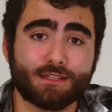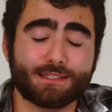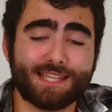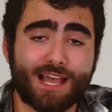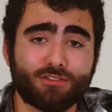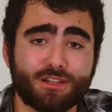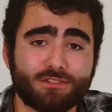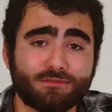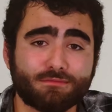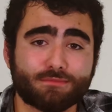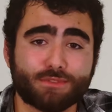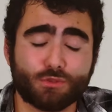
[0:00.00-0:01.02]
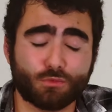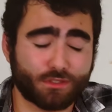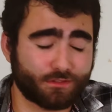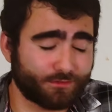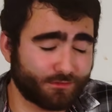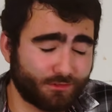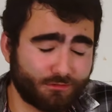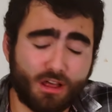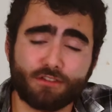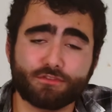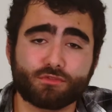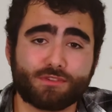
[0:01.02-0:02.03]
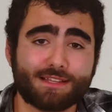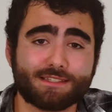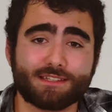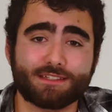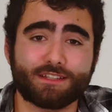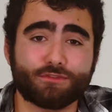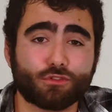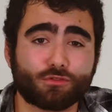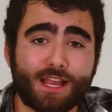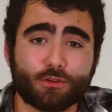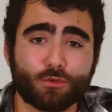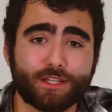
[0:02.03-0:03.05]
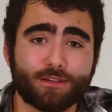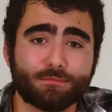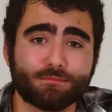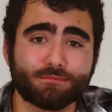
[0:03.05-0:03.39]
Italo, you would have loved Resident Evil Requiem.